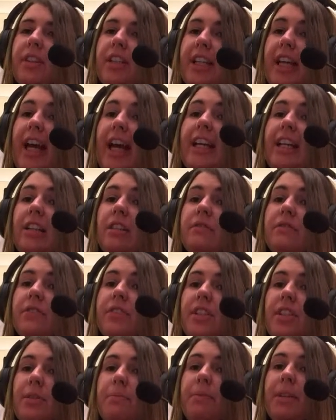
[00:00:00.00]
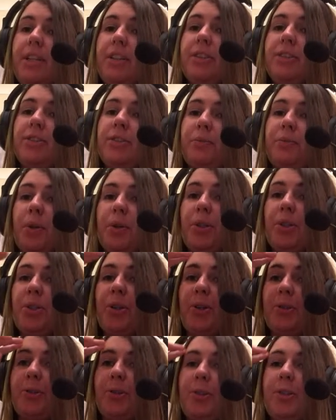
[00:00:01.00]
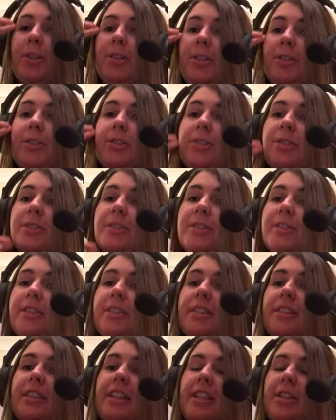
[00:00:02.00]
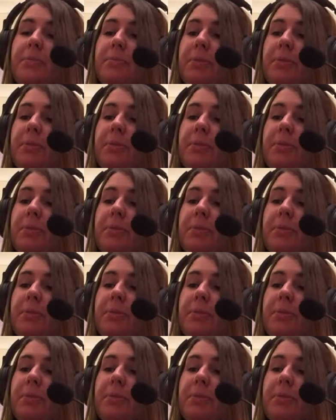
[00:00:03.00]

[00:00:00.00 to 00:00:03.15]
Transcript: the caves is because of what the Doctor does. It's